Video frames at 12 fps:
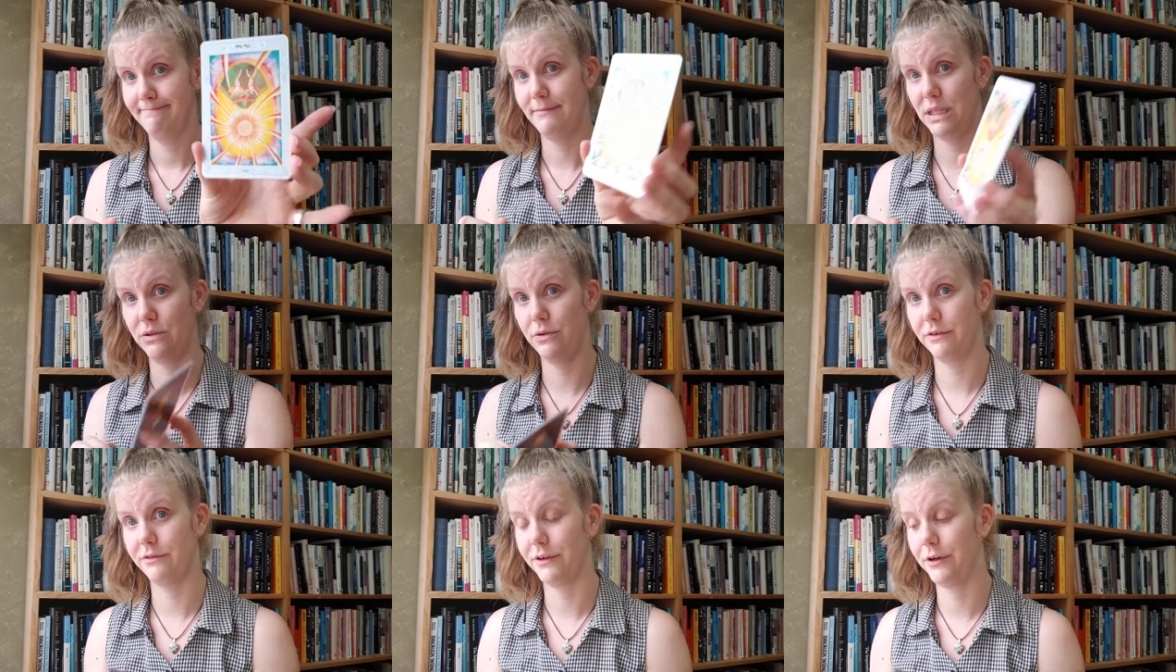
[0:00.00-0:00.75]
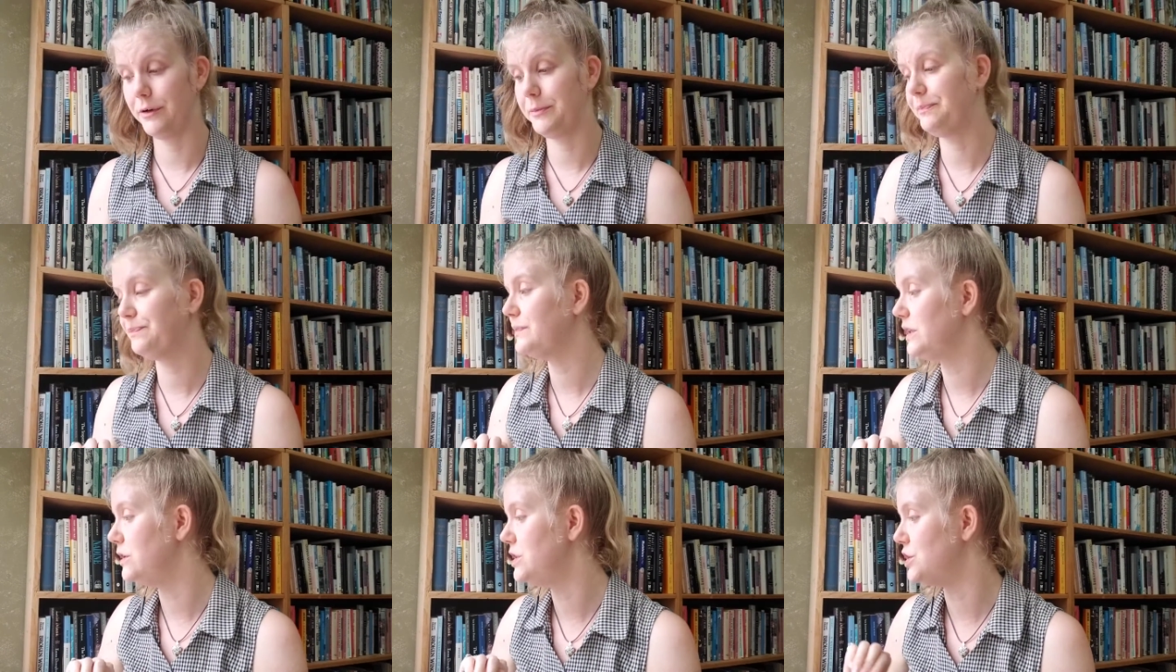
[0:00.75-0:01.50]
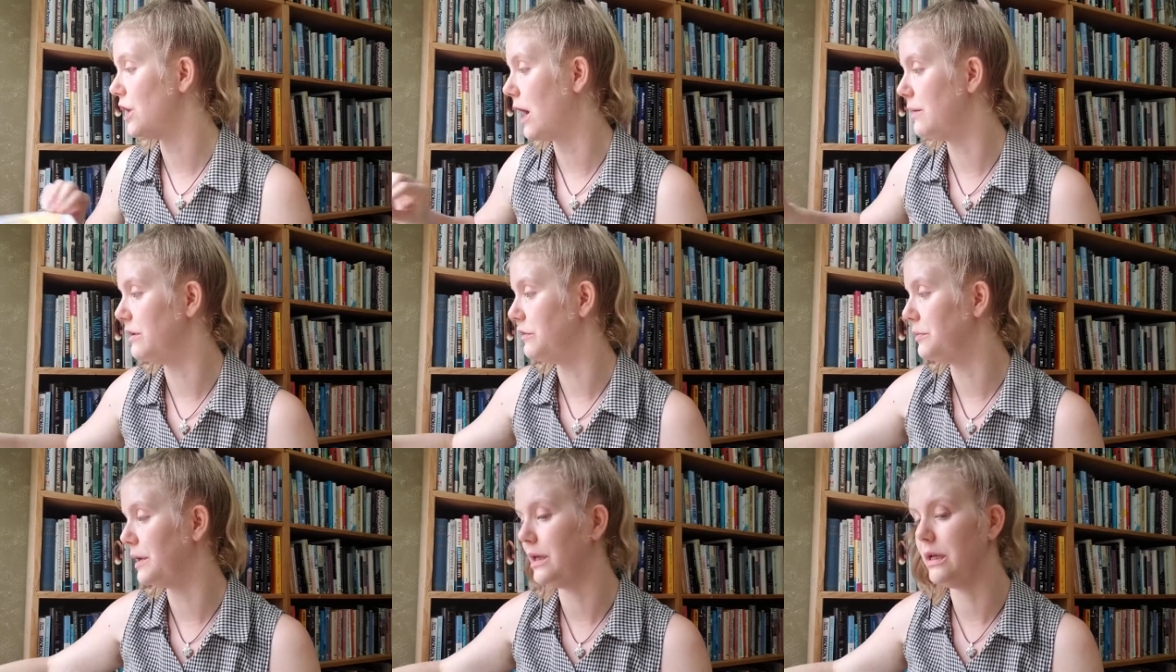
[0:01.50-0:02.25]
Beautiful. Good job,
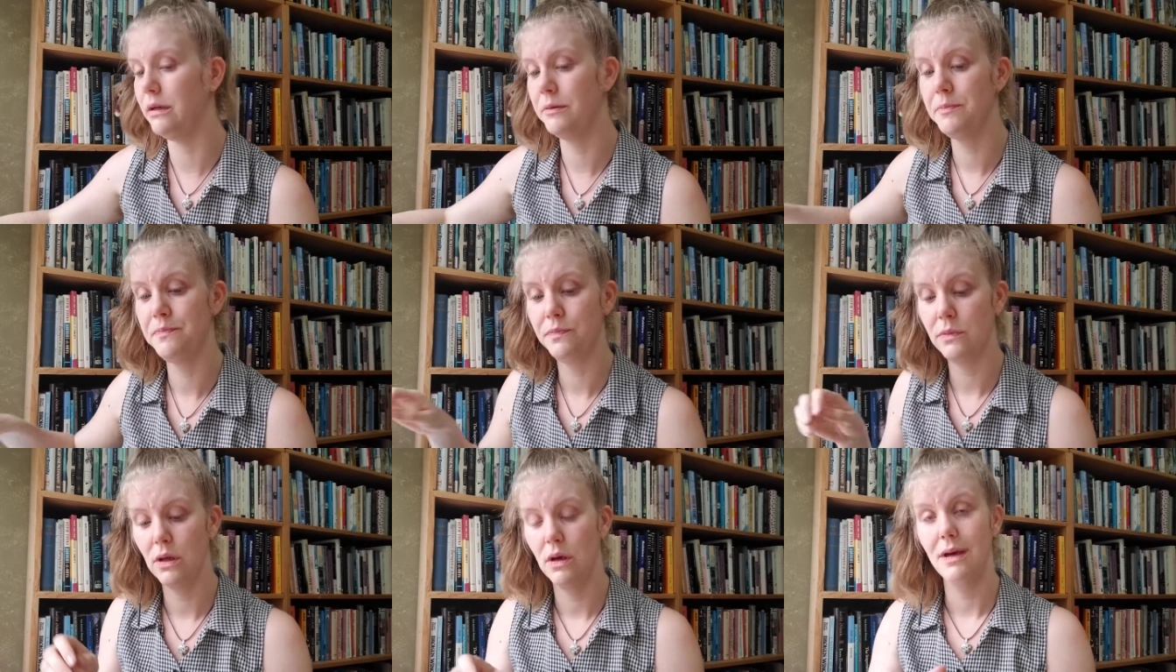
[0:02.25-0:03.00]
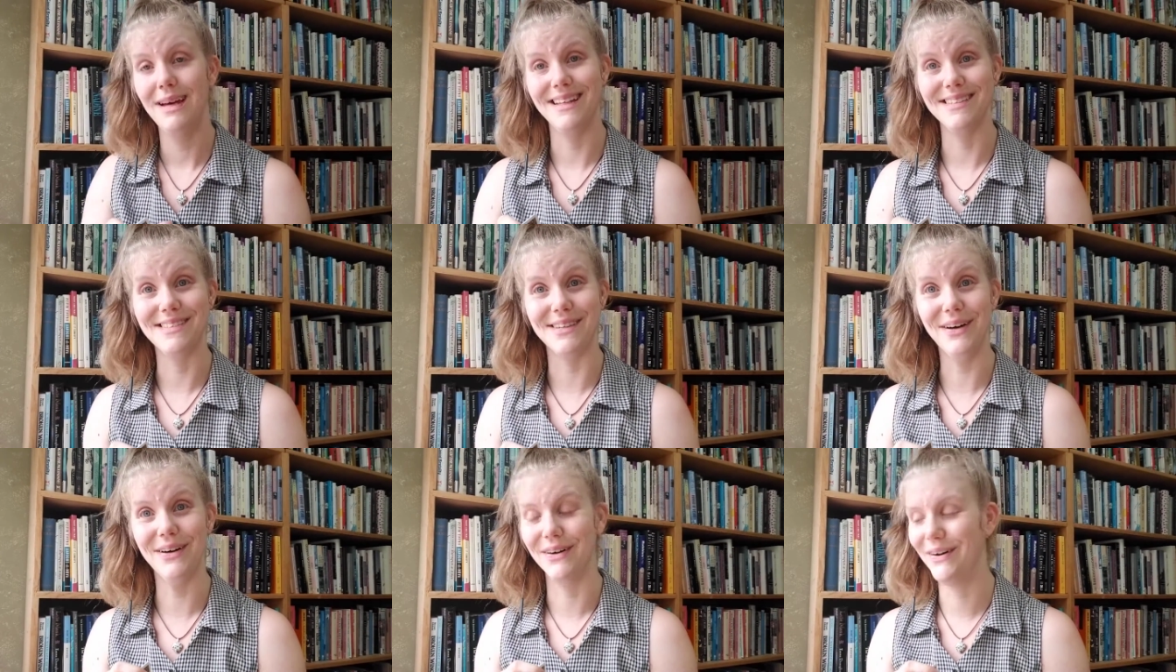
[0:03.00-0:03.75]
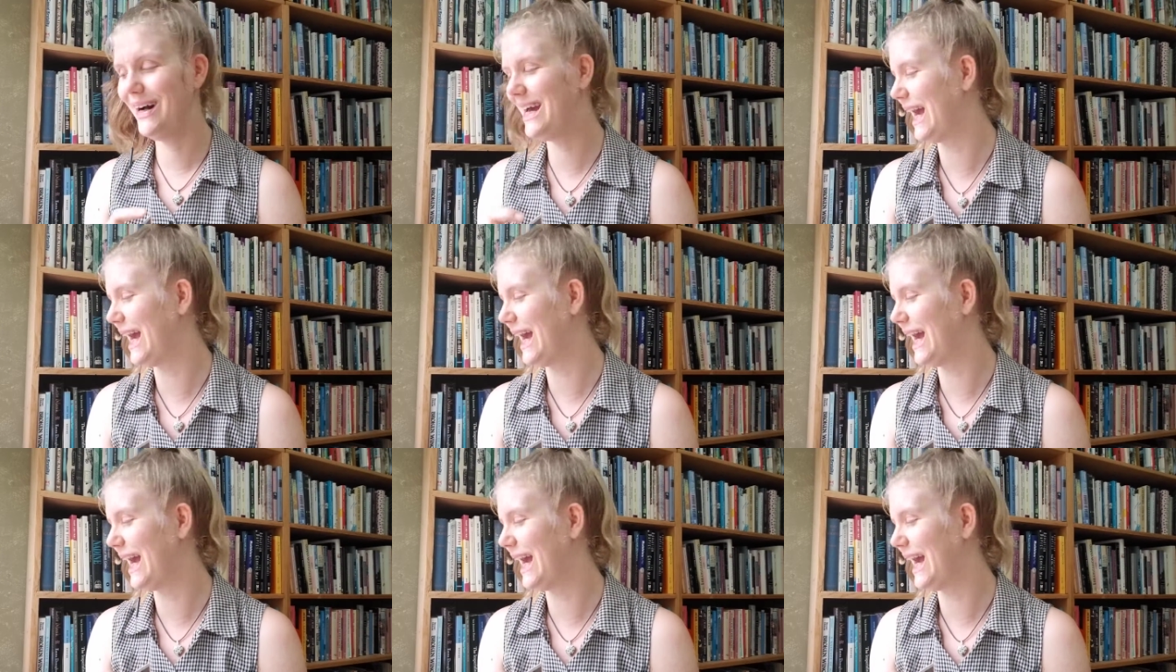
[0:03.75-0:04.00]
everybody. And so,